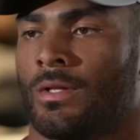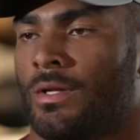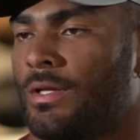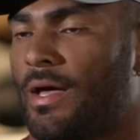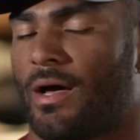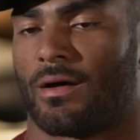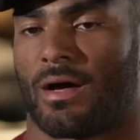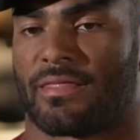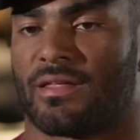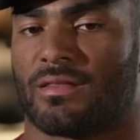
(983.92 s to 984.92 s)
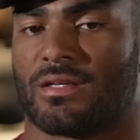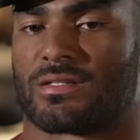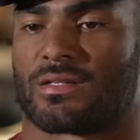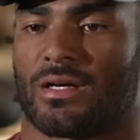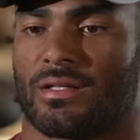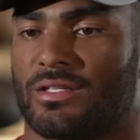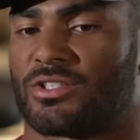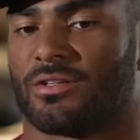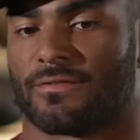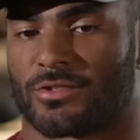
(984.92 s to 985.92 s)
yeah, I think this uh,
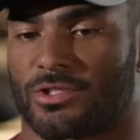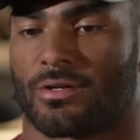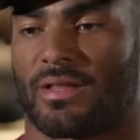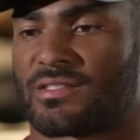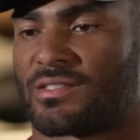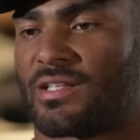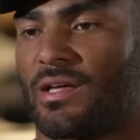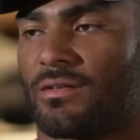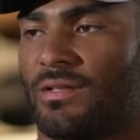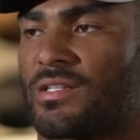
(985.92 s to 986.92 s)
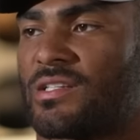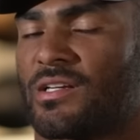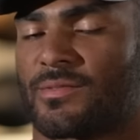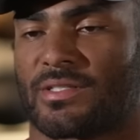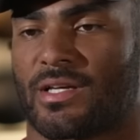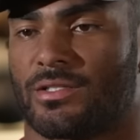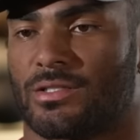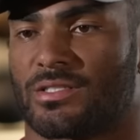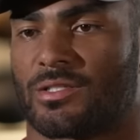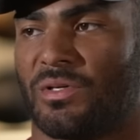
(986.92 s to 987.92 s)
this year for sure. That's the standard. That's the
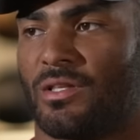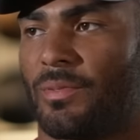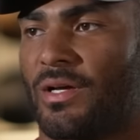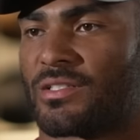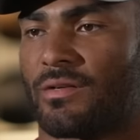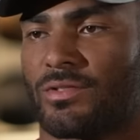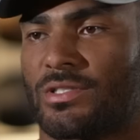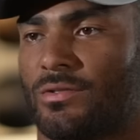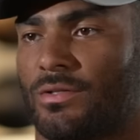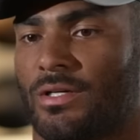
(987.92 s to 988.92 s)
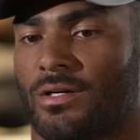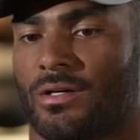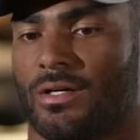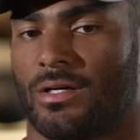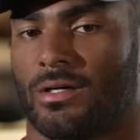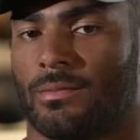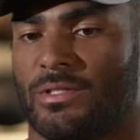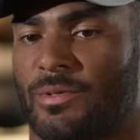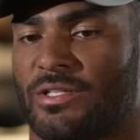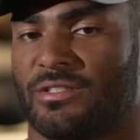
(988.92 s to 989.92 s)
expectation is mm. to be the best every single year. Um,
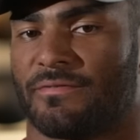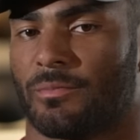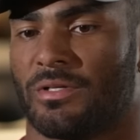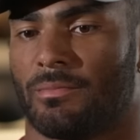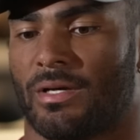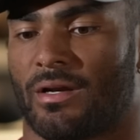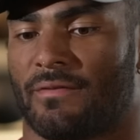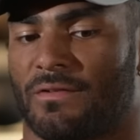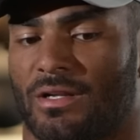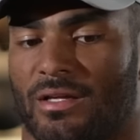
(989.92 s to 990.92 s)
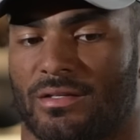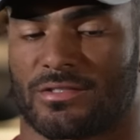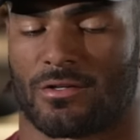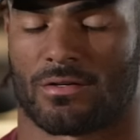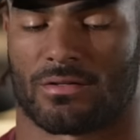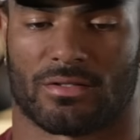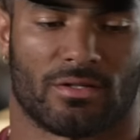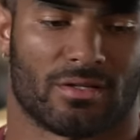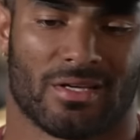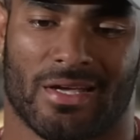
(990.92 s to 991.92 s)
especially for me, man. I feel like as long
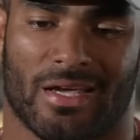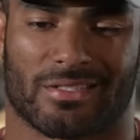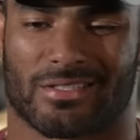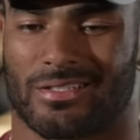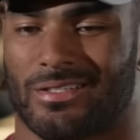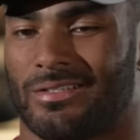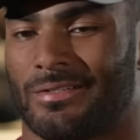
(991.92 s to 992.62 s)
it's a